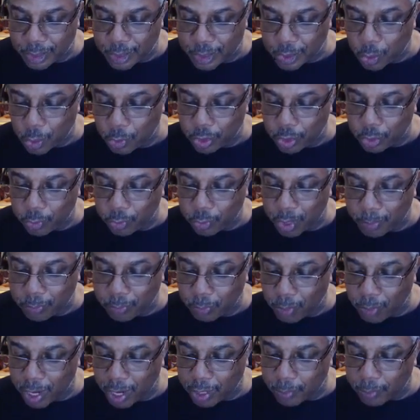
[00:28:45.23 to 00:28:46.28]
Tony crept
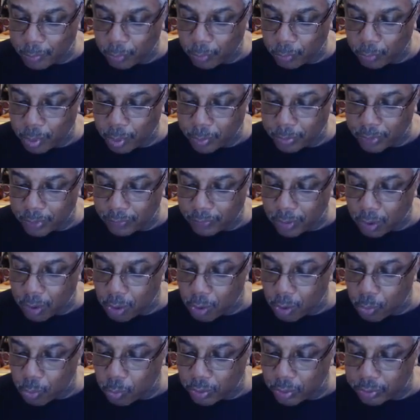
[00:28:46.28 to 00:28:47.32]
around the perimeter of the
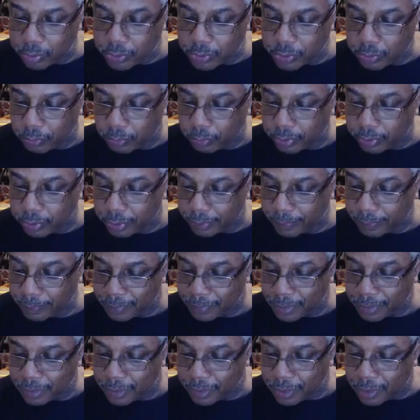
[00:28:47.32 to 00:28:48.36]
home to the rear.
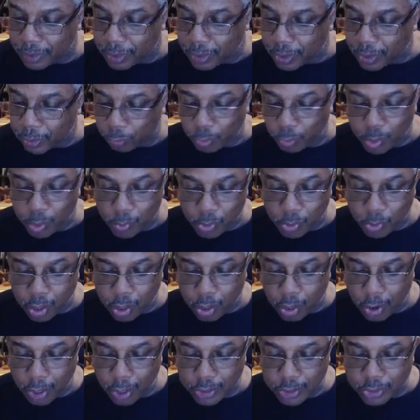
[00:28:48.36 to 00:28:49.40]
3 more
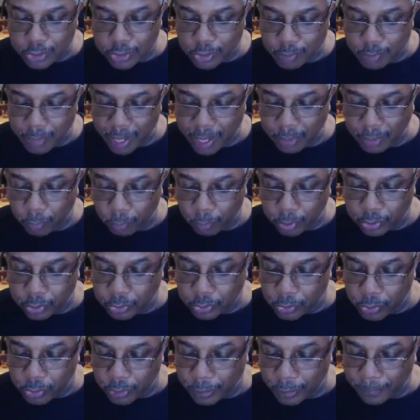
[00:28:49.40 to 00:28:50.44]
guards stood by the rear
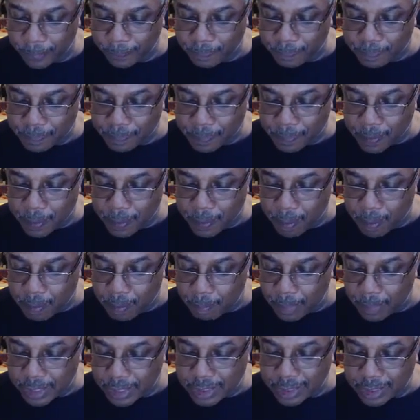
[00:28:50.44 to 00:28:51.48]
door,
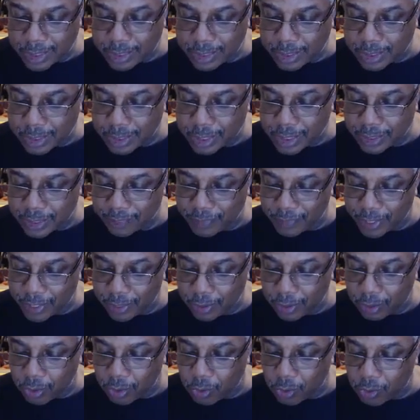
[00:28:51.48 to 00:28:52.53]
much less attentive than
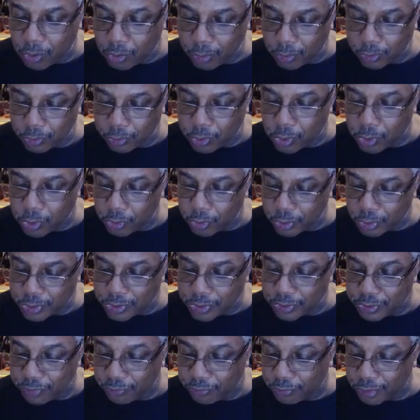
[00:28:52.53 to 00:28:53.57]
their cohorts
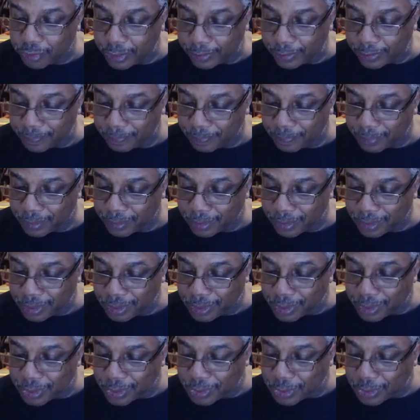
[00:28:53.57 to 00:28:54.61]
in the front.
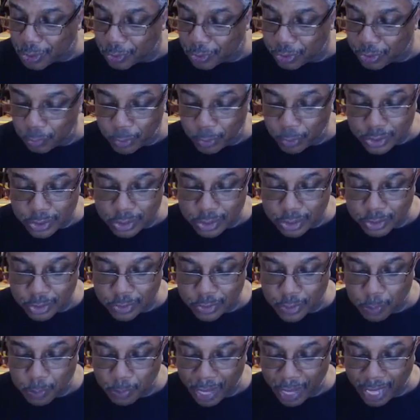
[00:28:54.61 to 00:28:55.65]
Tony reached into
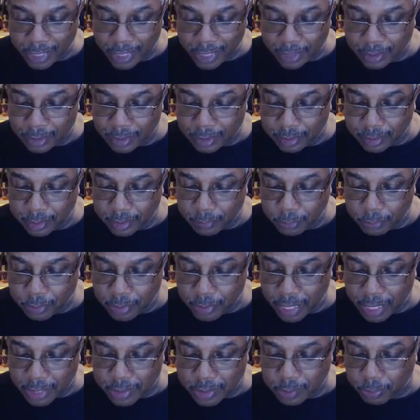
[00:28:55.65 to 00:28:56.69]
his pocket, then
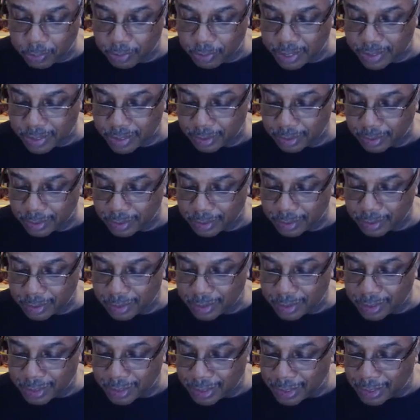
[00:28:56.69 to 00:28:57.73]
pulled out a suppressor.
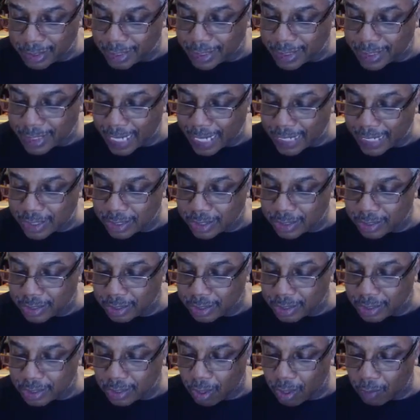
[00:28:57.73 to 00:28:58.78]
He attached it to the
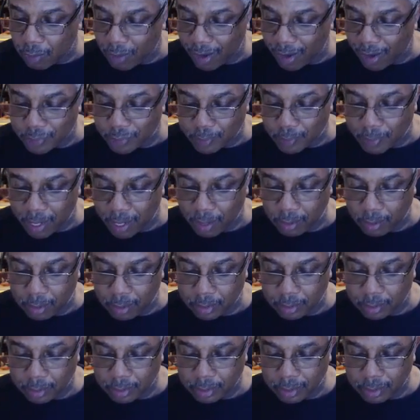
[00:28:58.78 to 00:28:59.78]
assault rifle's barrel.